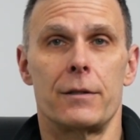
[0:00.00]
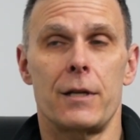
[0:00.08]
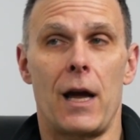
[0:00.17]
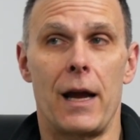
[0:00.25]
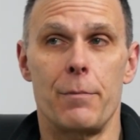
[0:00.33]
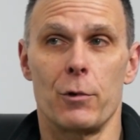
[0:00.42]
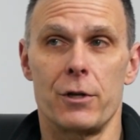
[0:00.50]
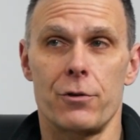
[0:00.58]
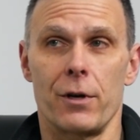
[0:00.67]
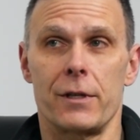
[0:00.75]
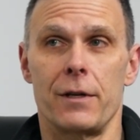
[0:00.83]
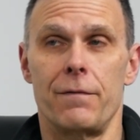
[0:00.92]

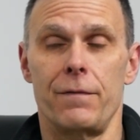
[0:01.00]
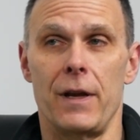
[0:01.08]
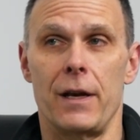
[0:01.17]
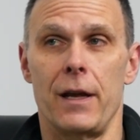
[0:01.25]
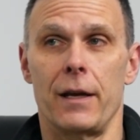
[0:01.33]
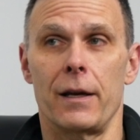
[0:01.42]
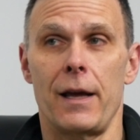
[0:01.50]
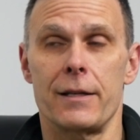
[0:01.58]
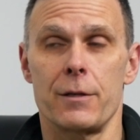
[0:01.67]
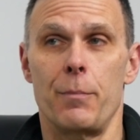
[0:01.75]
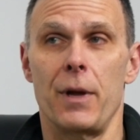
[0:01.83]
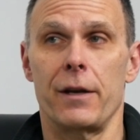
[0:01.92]
time-restricted feeding
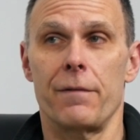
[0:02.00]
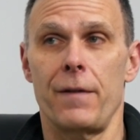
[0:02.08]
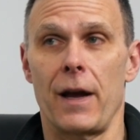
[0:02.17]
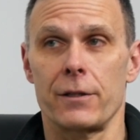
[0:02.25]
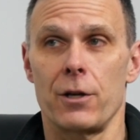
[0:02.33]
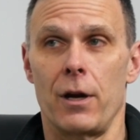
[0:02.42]
has a big effect